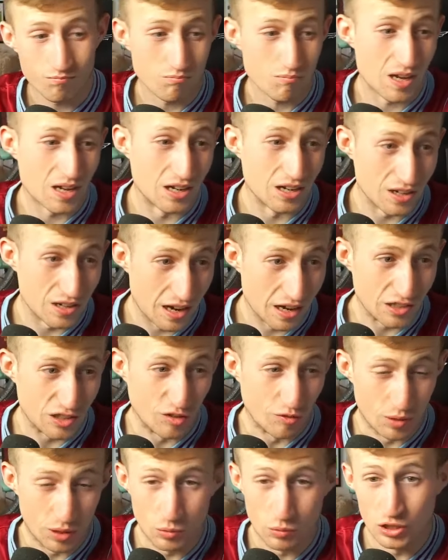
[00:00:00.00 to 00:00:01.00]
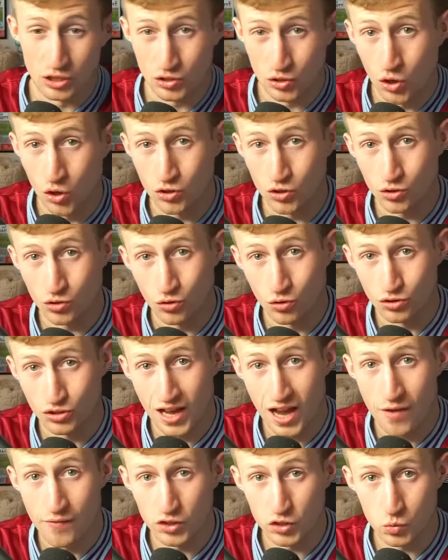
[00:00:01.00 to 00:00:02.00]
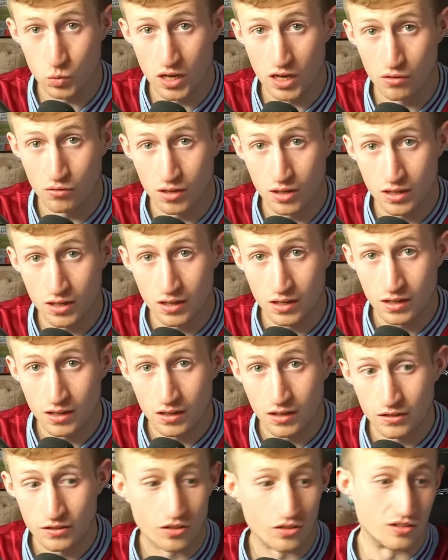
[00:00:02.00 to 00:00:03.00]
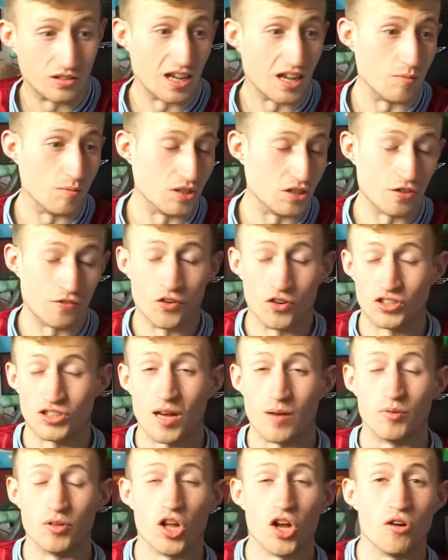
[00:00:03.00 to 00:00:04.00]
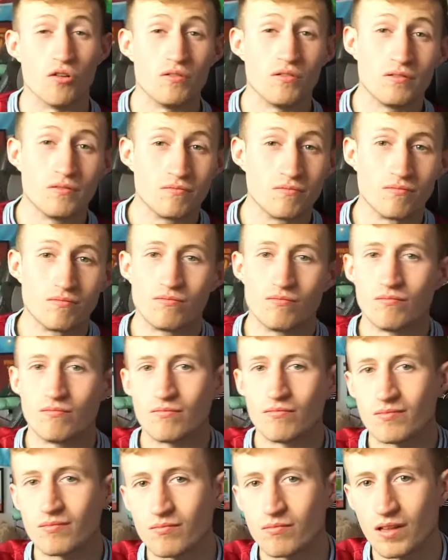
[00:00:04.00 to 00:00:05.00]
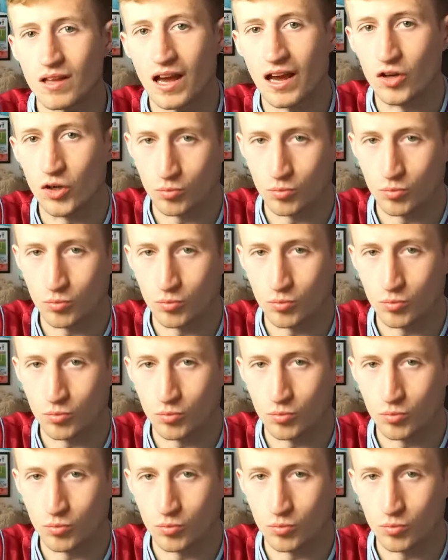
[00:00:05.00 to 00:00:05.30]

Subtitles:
And a 90th minute win is also cool to have as well. So tell me your thoughts down below and up